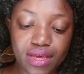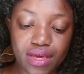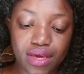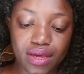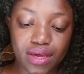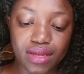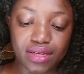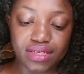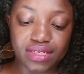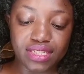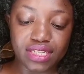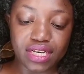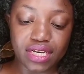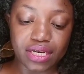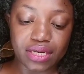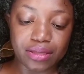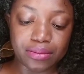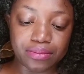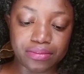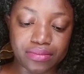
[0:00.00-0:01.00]
and
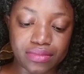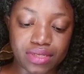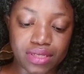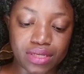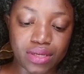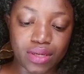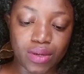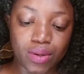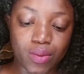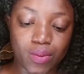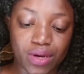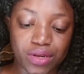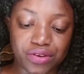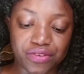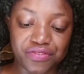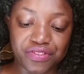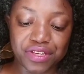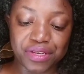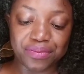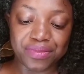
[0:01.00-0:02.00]
one
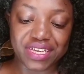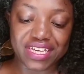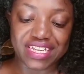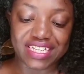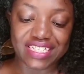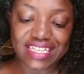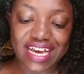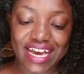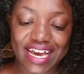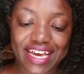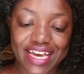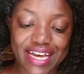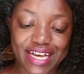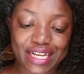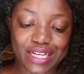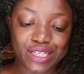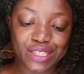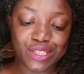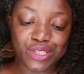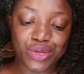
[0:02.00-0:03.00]
of them is
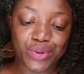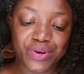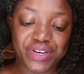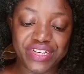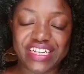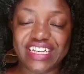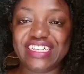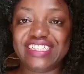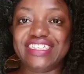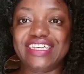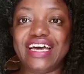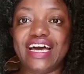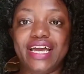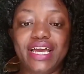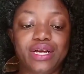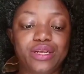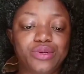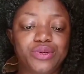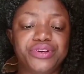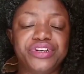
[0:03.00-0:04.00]
hyaluronate.
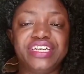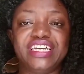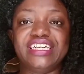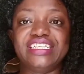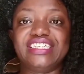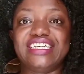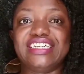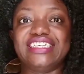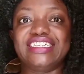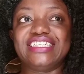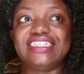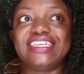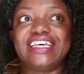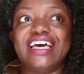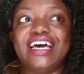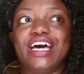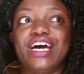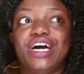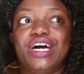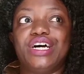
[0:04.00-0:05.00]
Hyaluronate is
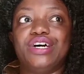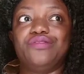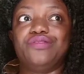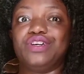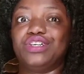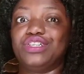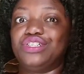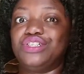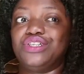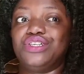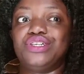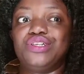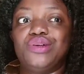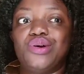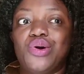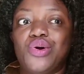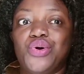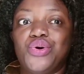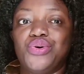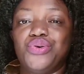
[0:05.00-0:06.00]
a
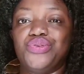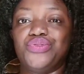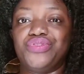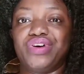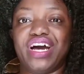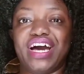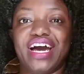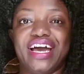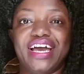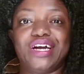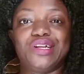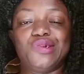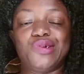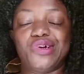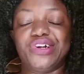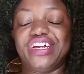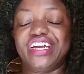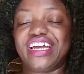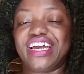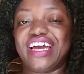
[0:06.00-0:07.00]
version of
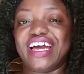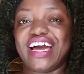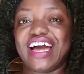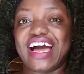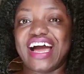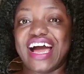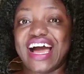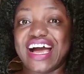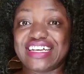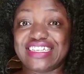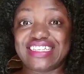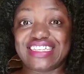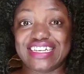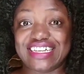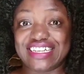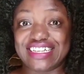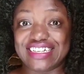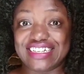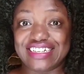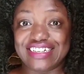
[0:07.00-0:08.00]
hyaluronic
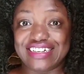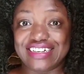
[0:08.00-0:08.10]
acid,